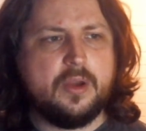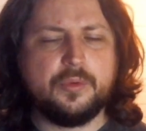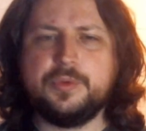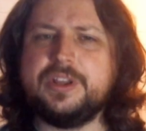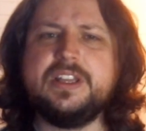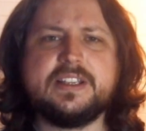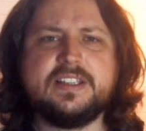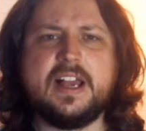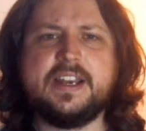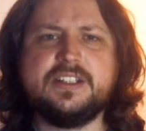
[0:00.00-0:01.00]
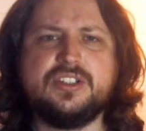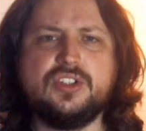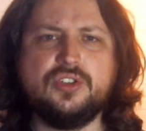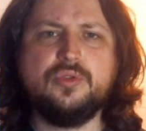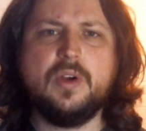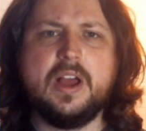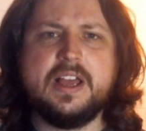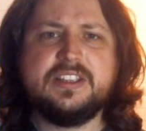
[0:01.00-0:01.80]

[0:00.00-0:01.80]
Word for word: We're really excited to